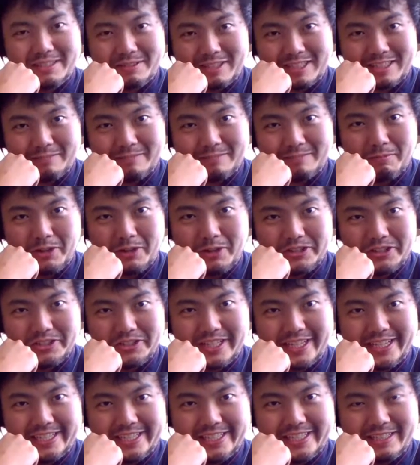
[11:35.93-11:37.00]
to promote those
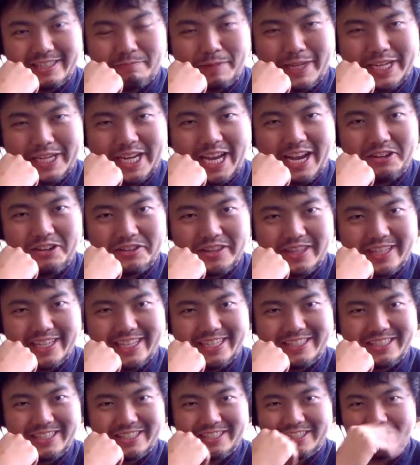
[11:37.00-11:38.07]
things as being
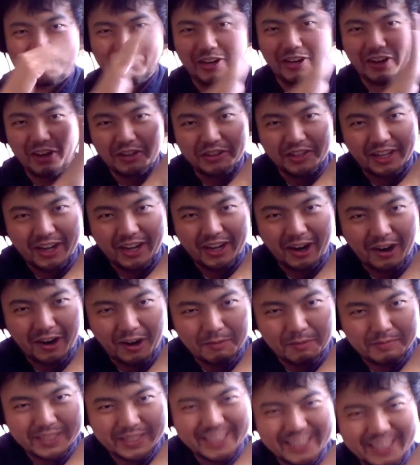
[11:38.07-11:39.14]
healthy, just ignoring all the
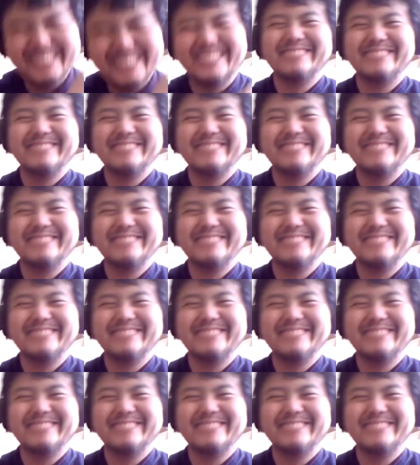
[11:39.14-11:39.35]
carbs.